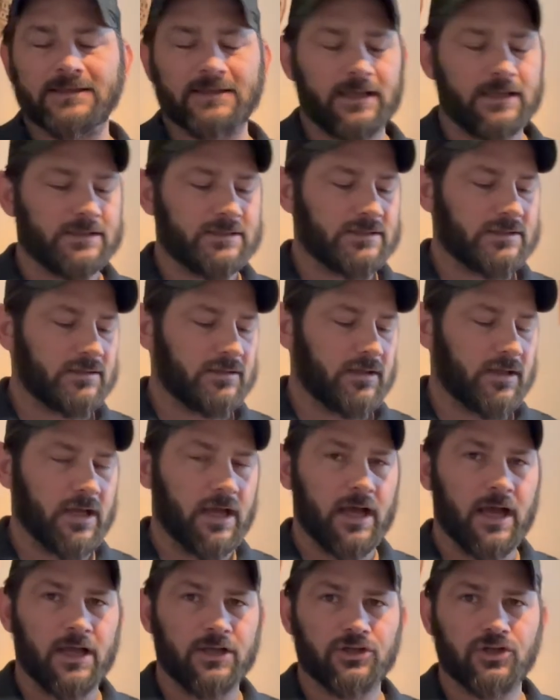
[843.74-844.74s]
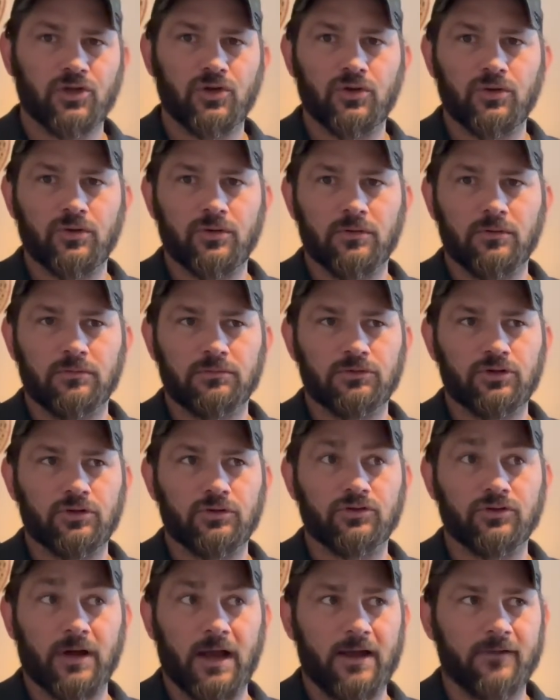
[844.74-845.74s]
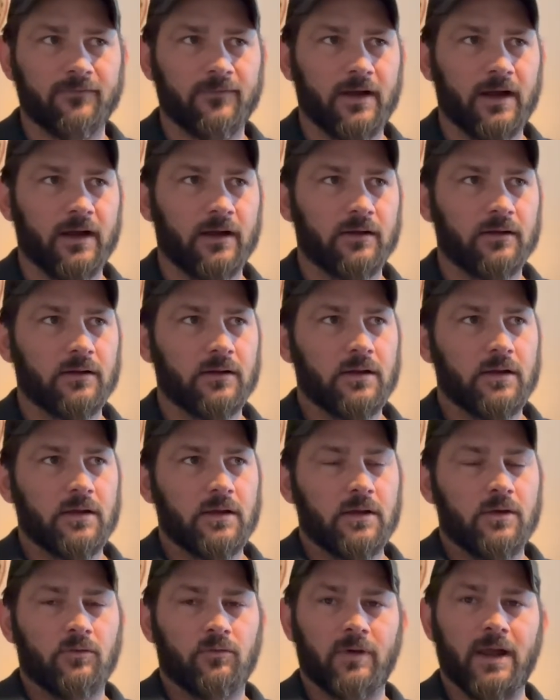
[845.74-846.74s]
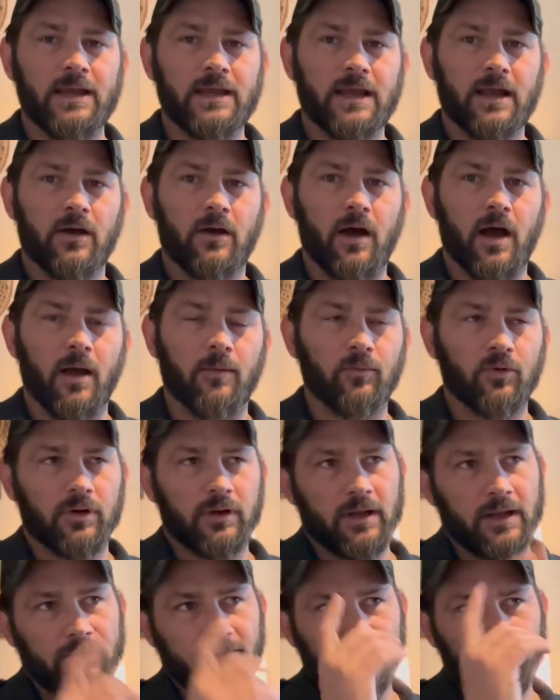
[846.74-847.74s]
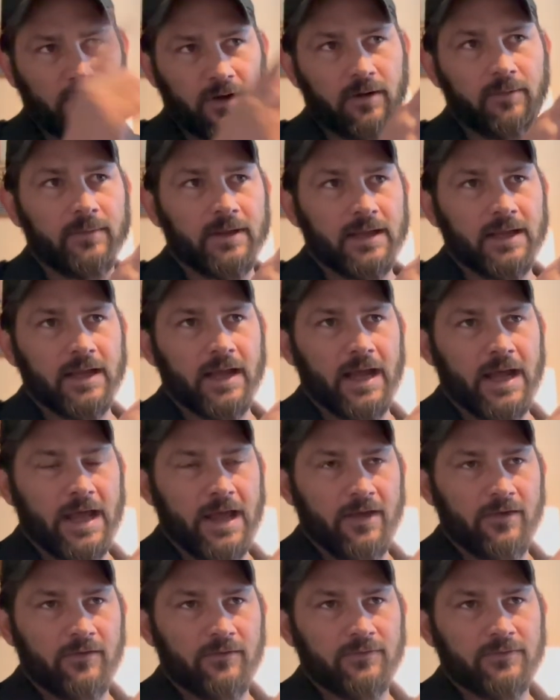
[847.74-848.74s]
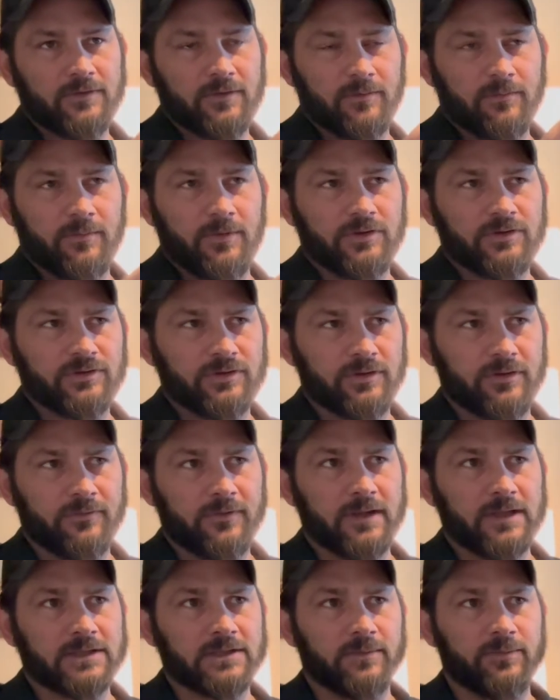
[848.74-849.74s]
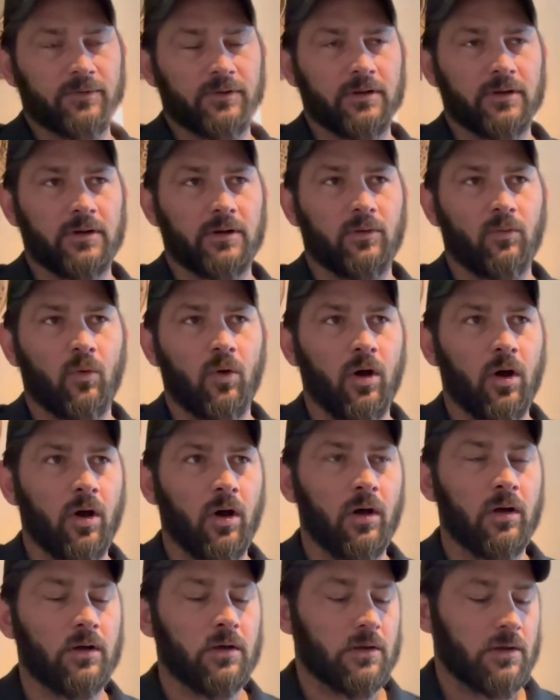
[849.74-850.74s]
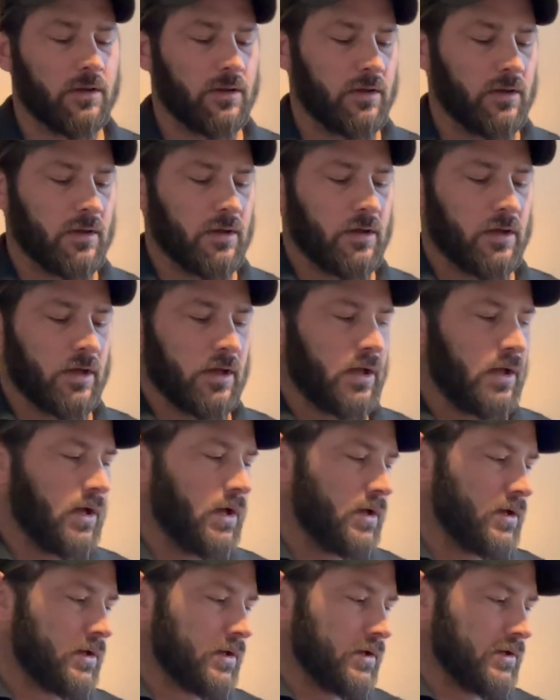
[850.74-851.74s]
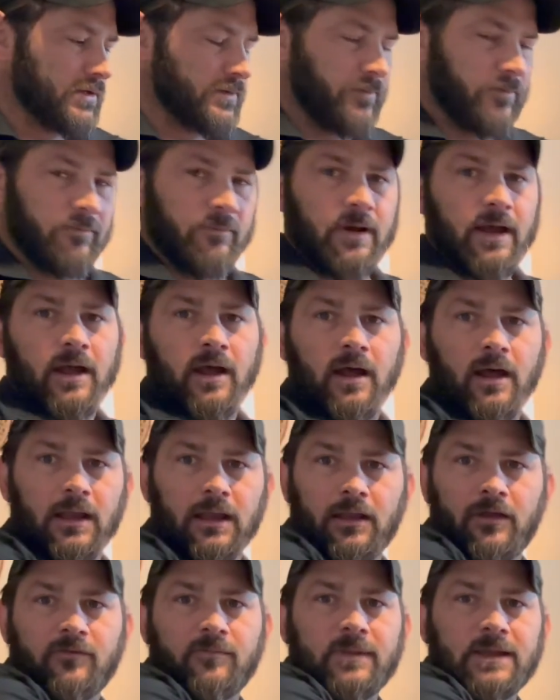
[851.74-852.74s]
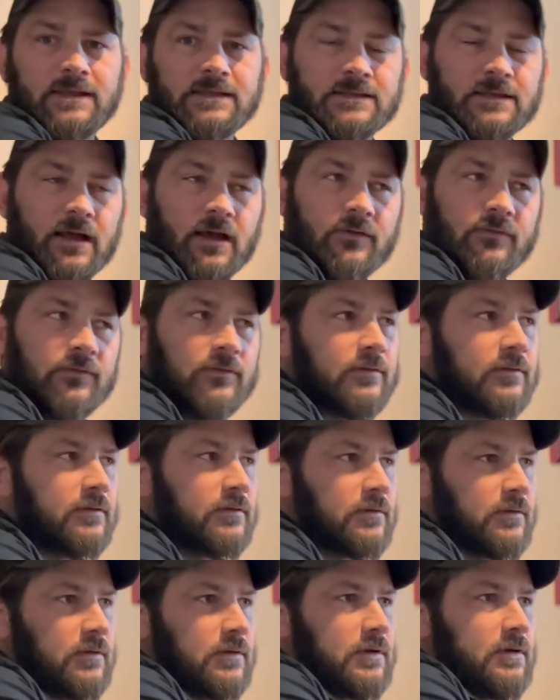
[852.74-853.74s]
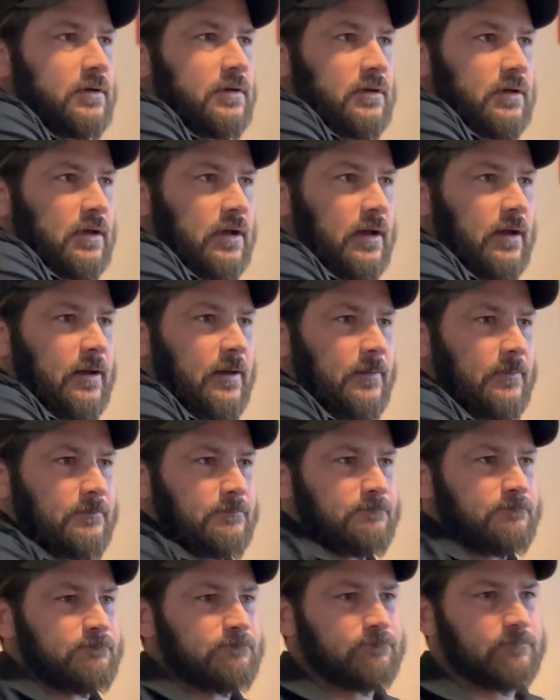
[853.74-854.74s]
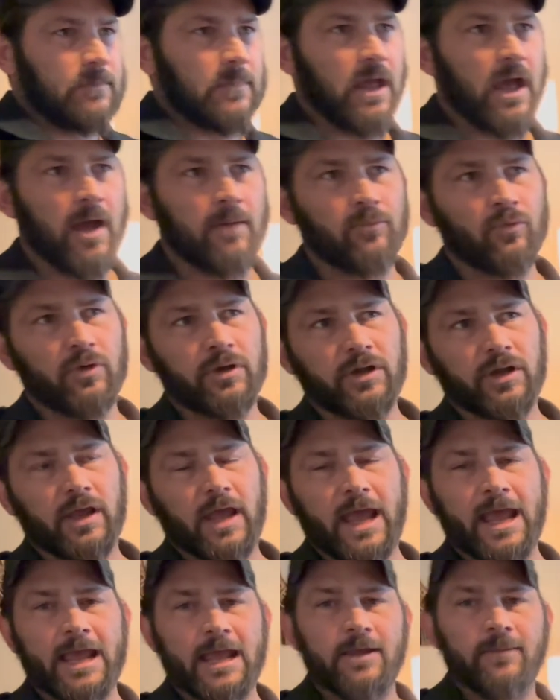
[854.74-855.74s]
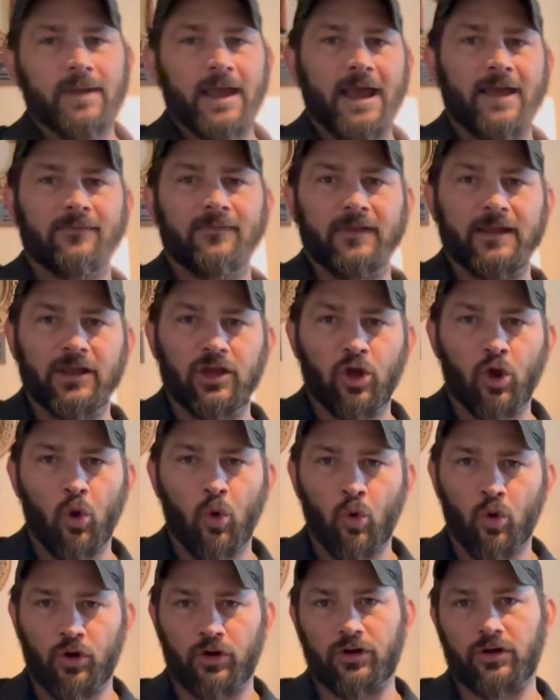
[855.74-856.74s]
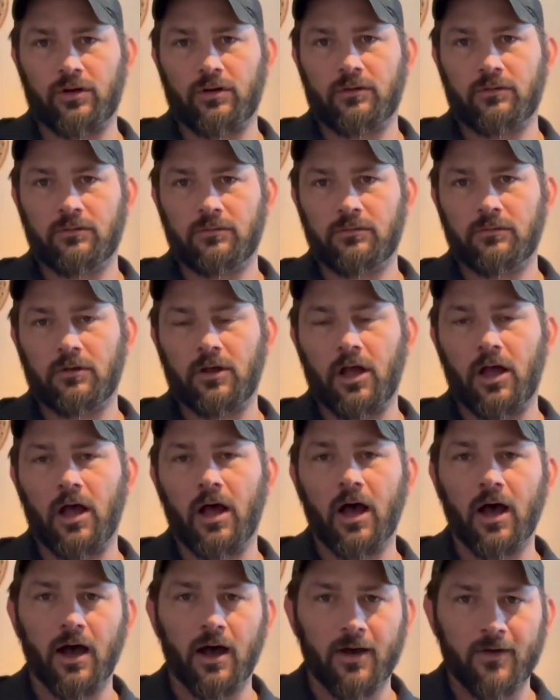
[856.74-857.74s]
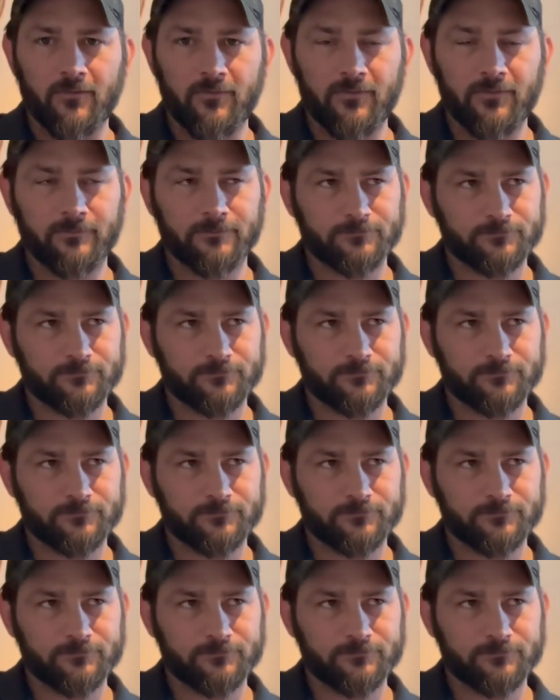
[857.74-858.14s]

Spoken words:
sense, to dry fire. Right now, in front of me, I have some of my certificates up on the wall, some of my I Love Me stuff. I'm going to aim at the corner of